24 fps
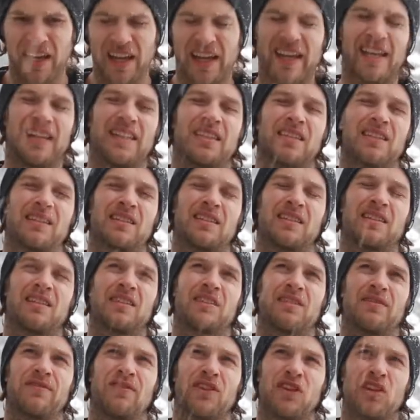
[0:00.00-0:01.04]
If
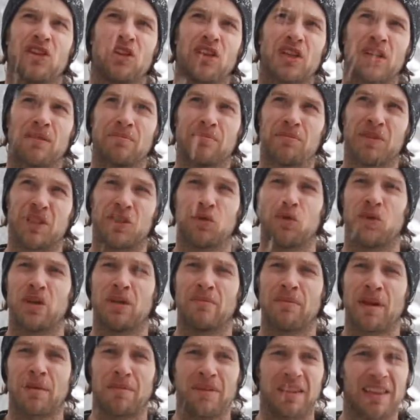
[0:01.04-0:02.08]
you're looking between
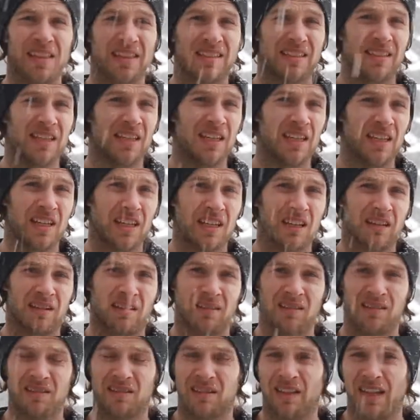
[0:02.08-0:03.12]
maybe this ski
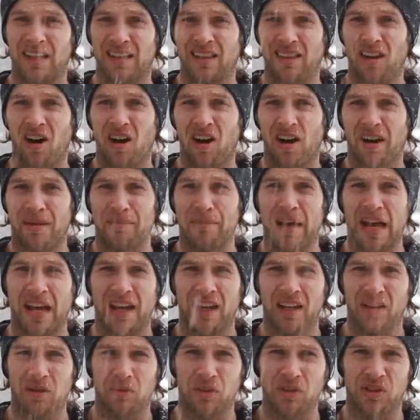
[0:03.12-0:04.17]
and like the
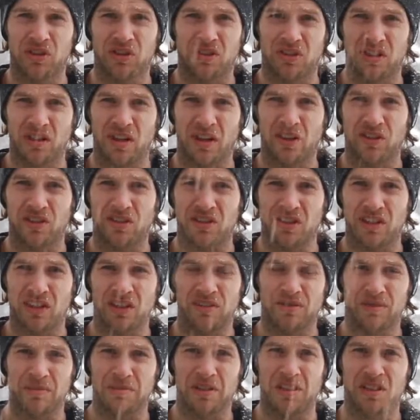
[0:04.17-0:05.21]
Automatic, which is another ski
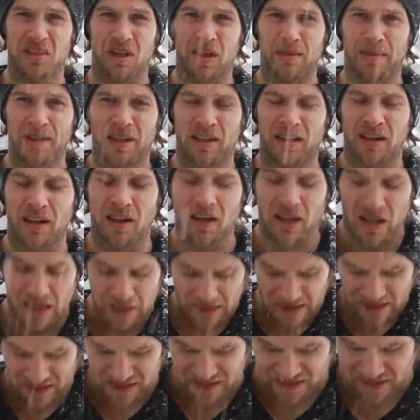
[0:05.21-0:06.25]
from Atomic,
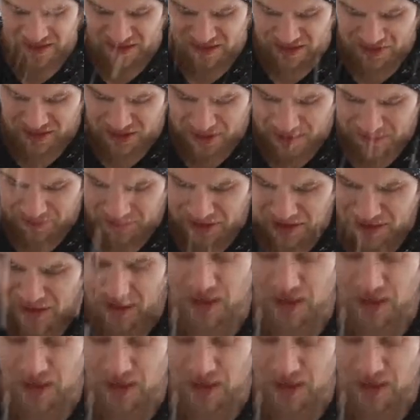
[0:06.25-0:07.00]
this is going to be a